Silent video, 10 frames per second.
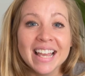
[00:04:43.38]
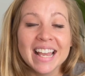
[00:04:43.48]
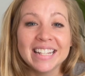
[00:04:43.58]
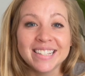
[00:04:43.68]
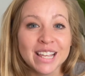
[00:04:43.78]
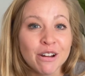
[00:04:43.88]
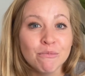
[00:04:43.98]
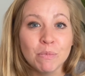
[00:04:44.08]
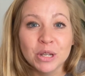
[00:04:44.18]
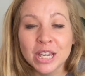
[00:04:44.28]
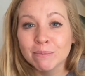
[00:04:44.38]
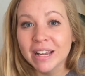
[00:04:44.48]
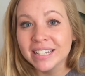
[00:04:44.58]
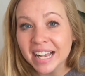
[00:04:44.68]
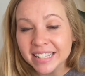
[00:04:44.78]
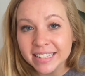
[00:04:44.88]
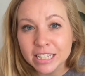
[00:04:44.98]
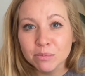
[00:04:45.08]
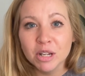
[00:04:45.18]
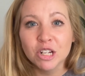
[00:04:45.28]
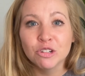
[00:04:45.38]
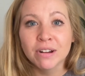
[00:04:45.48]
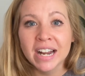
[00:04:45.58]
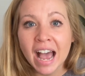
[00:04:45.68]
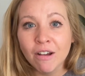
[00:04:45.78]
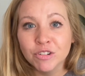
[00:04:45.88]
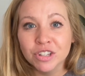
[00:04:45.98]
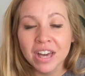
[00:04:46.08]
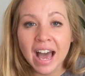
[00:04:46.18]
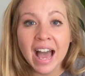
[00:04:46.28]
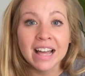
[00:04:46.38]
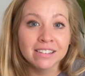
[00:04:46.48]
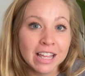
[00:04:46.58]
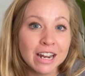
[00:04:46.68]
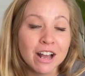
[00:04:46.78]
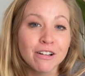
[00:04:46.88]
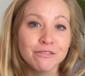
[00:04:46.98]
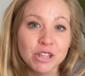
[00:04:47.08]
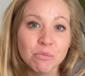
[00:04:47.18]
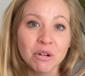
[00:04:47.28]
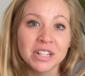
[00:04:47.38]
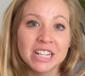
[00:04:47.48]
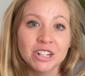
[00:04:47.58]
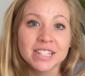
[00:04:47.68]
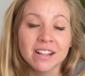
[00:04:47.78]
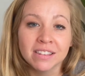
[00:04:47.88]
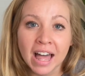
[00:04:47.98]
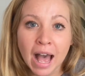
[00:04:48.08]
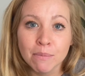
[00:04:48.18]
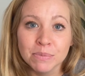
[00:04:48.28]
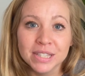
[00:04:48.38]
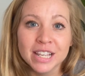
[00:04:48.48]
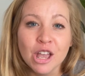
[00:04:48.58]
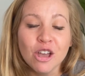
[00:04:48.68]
instead of booking my next experience right after that, I let a few more years elapse.